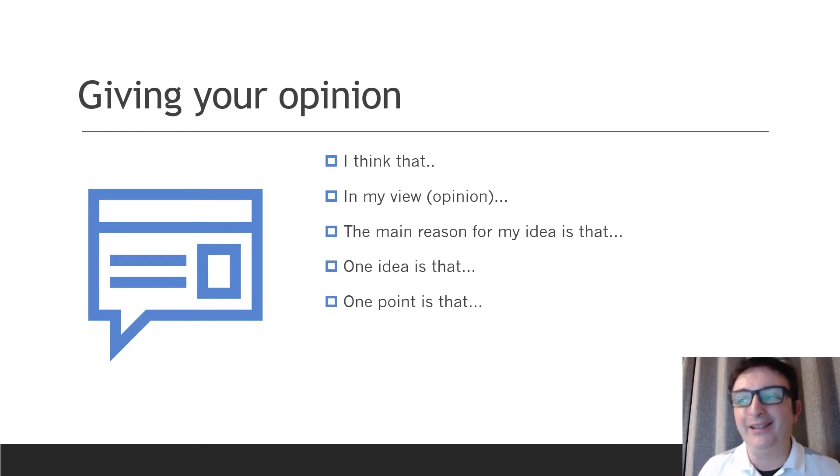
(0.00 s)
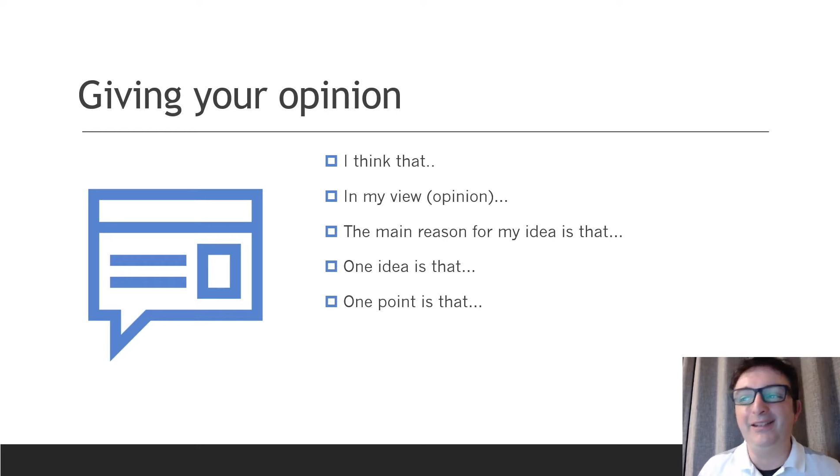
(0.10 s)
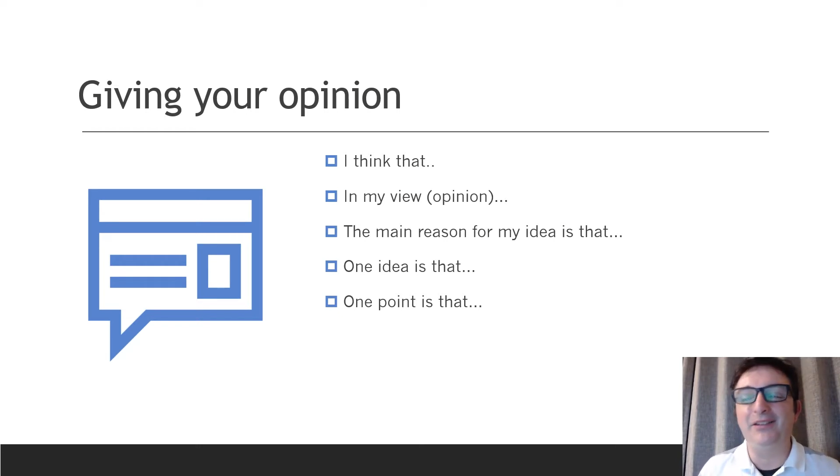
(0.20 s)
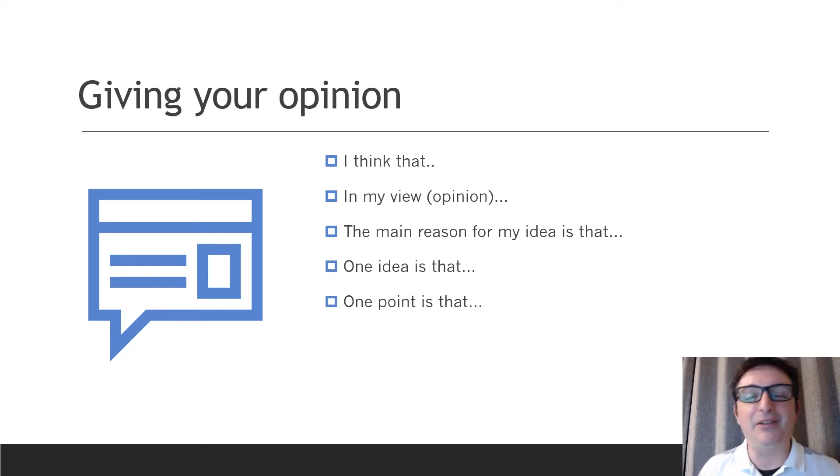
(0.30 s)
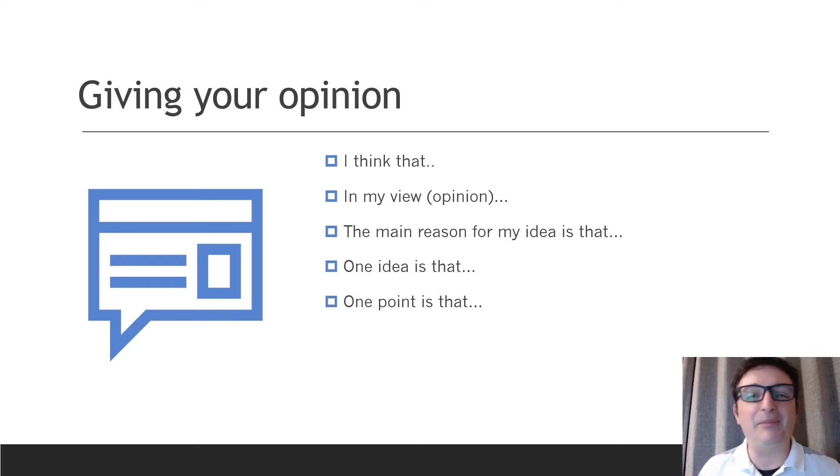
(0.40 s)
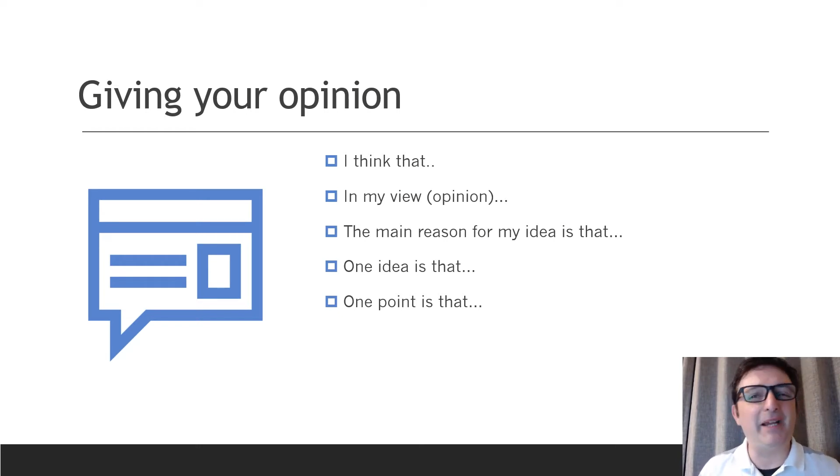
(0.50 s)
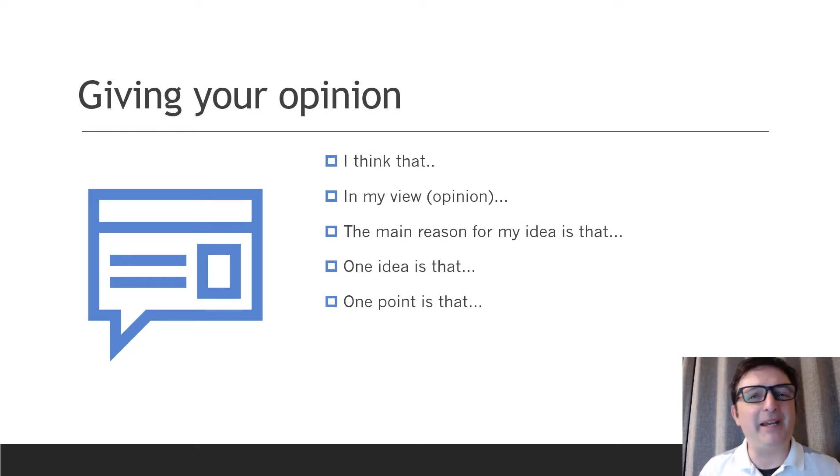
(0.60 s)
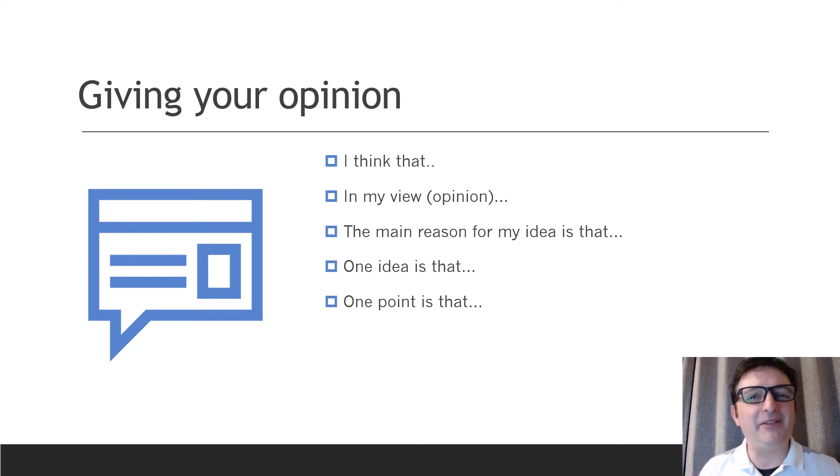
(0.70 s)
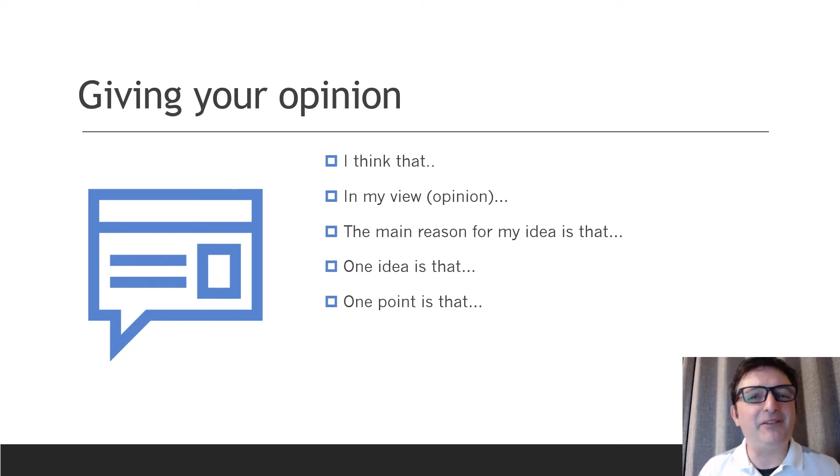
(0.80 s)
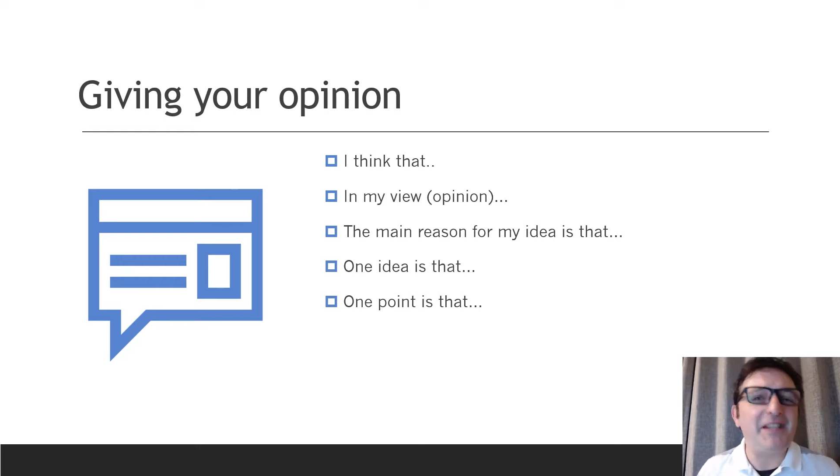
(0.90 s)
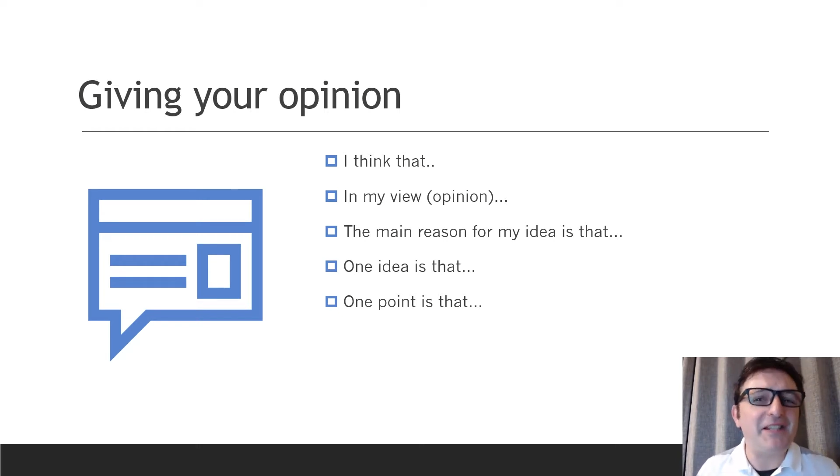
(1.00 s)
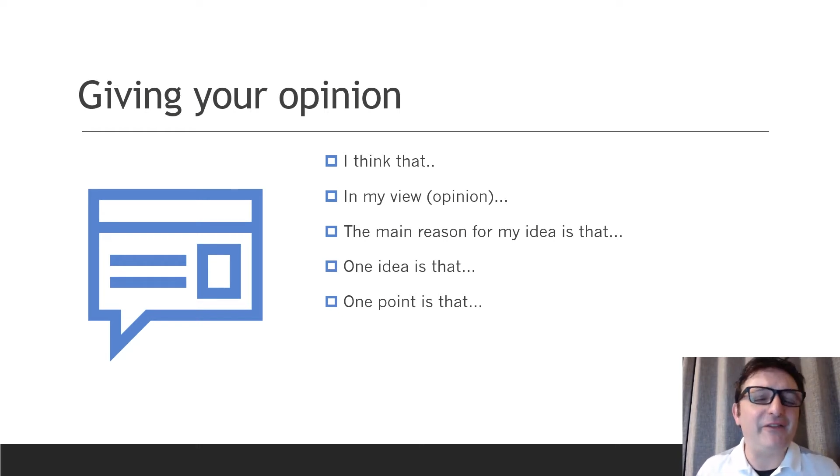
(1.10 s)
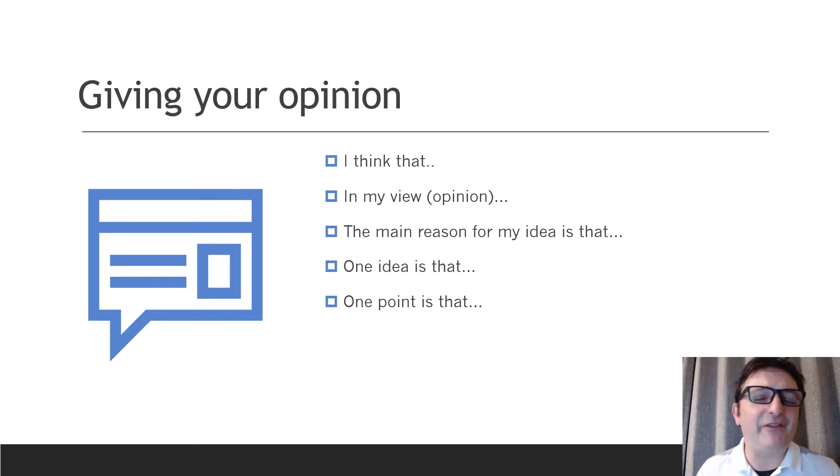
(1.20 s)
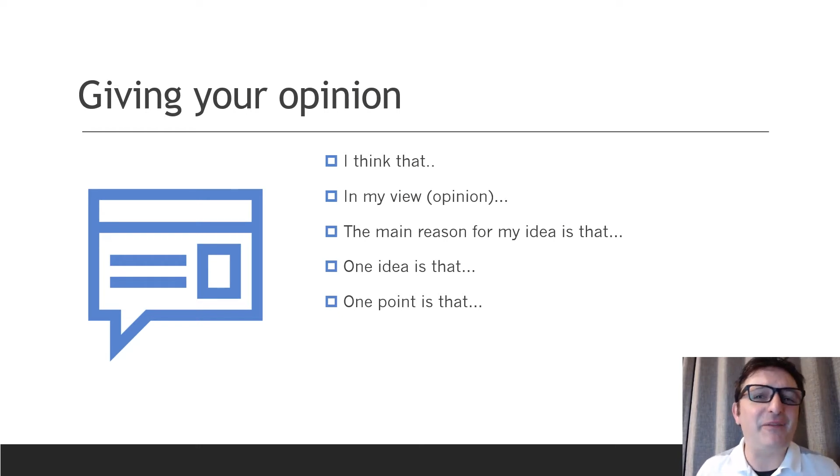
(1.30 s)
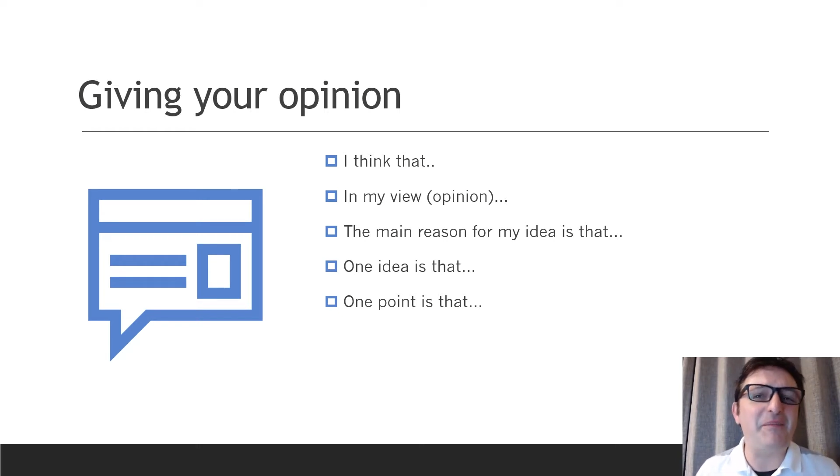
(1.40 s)
the main
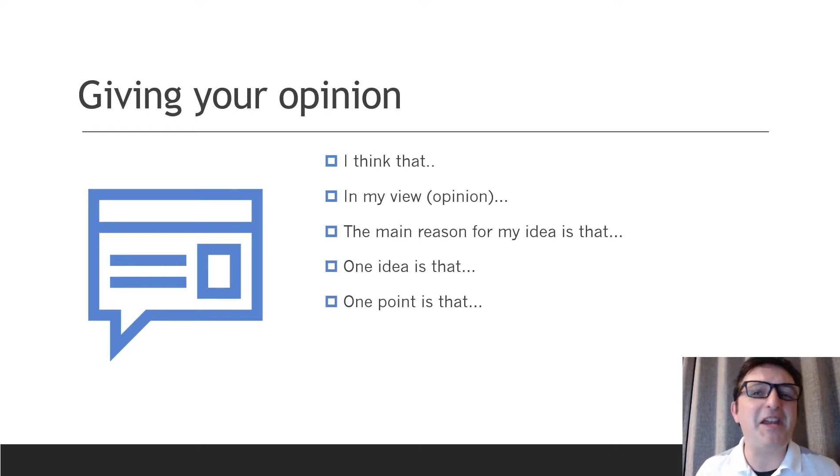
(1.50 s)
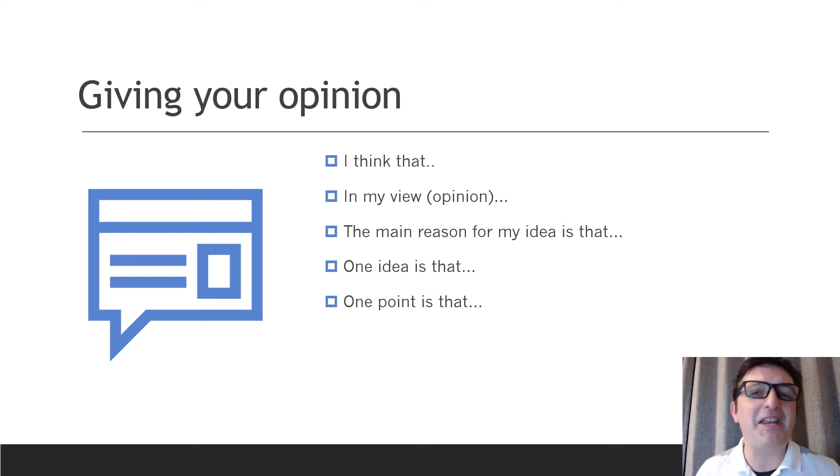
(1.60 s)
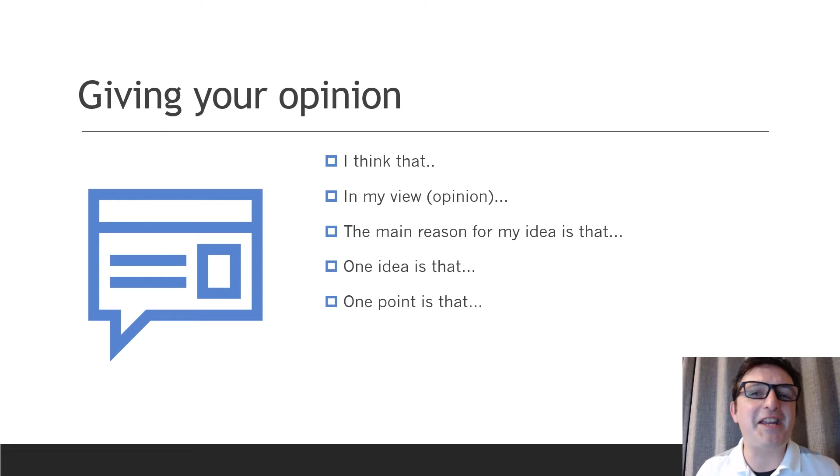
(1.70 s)
reason for my